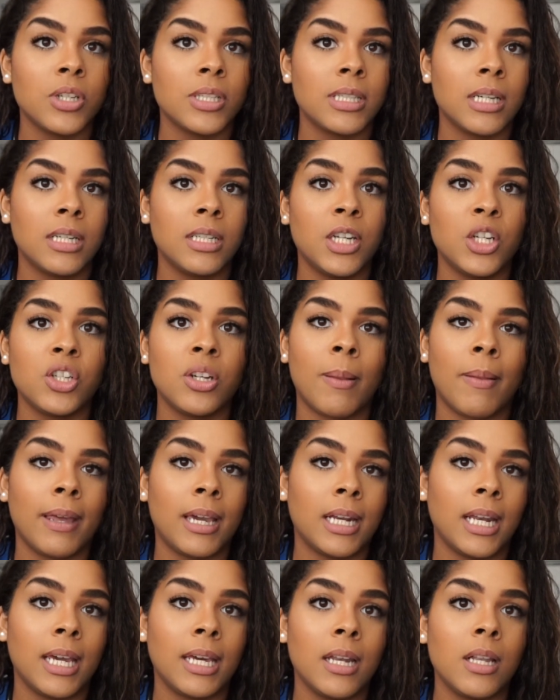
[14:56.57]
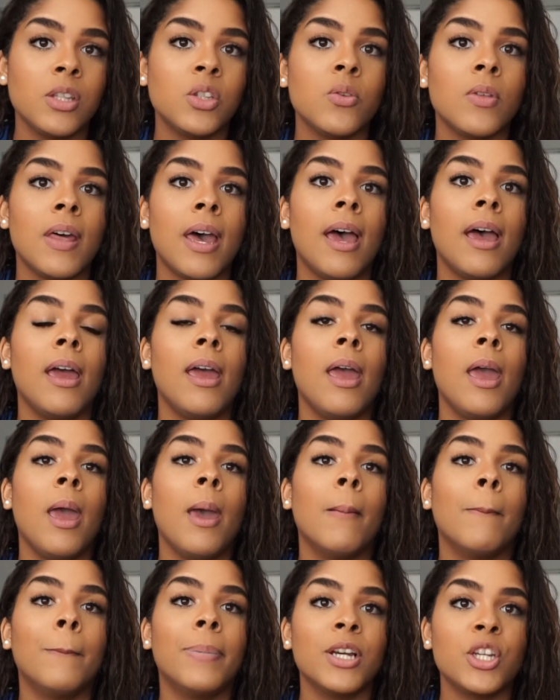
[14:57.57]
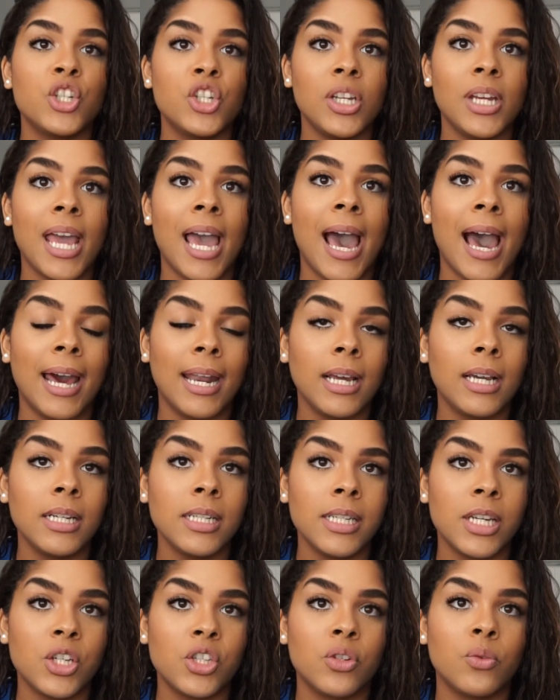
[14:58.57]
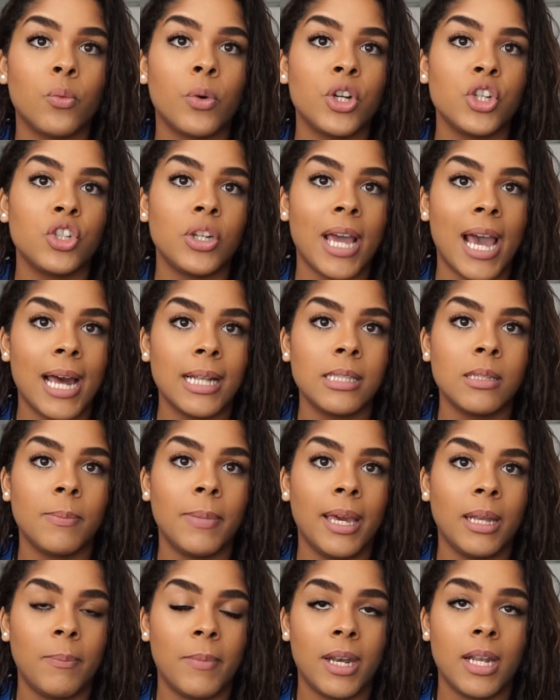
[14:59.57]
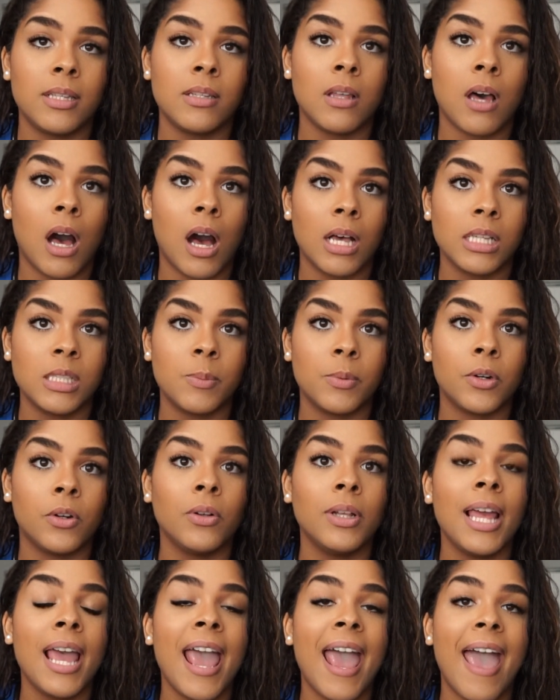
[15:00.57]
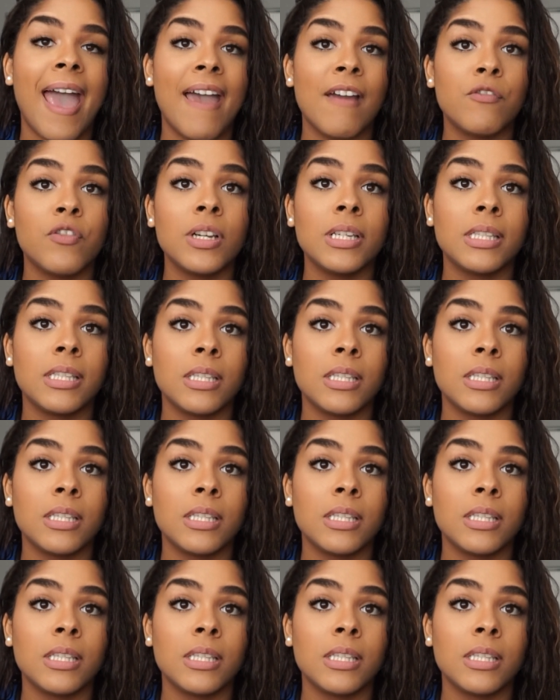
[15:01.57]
She has a condition, I'm not gonna get into that, but she had a condition where she had to be admitted to the hospital every